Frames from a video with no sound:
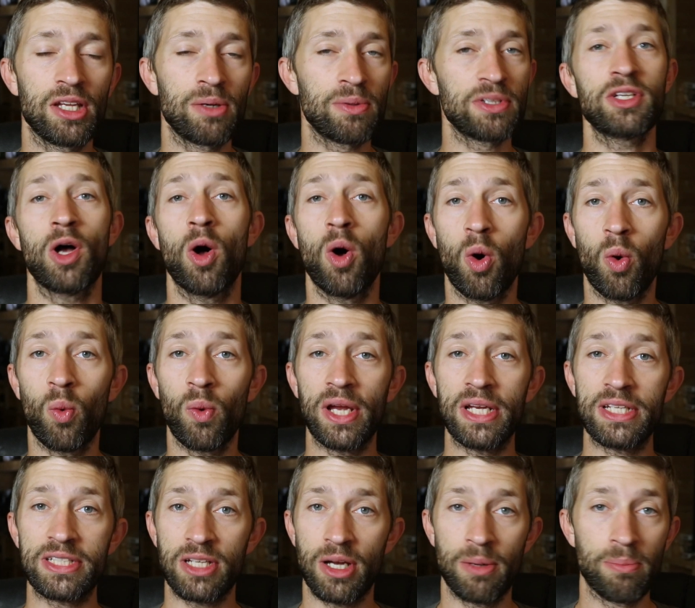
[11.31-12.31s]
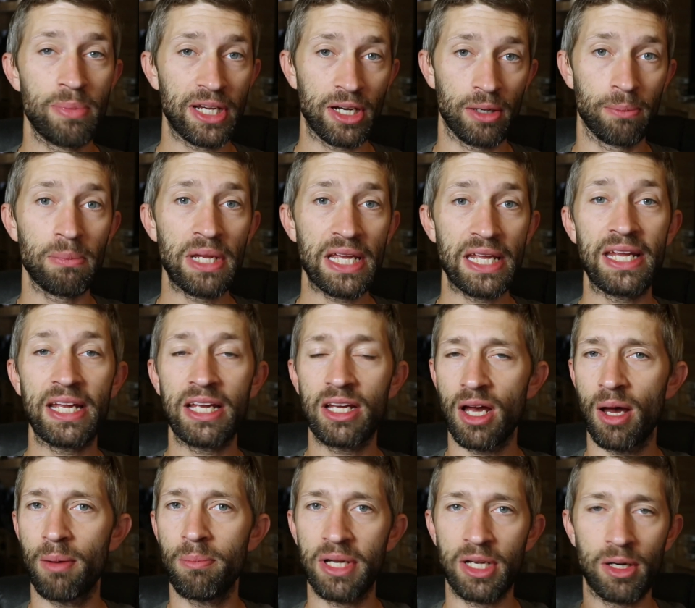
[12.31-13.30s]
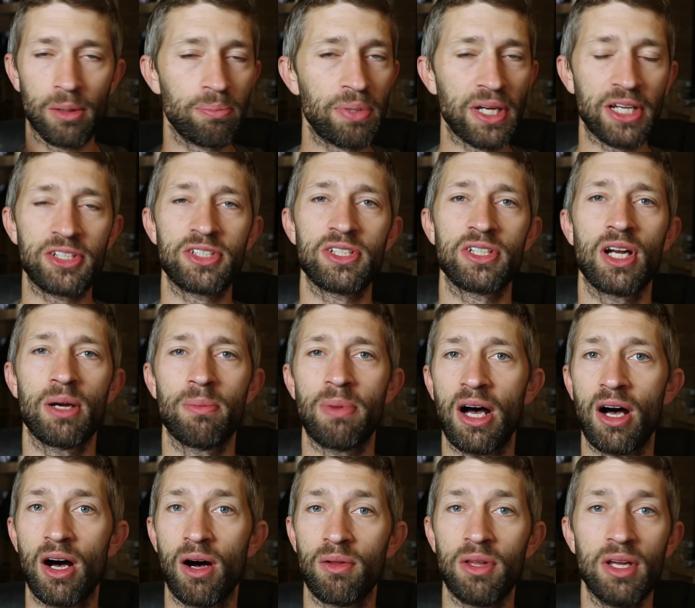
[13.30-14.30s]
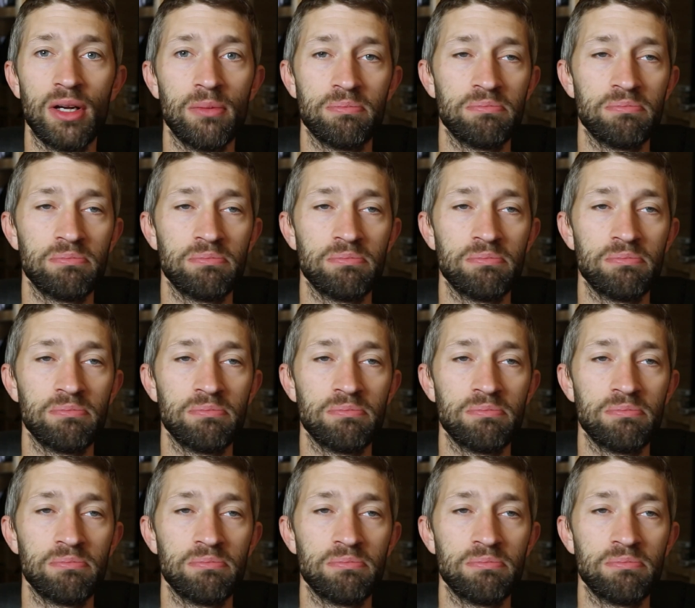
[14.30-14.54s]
there is always a bigger meaning, a bigger picture about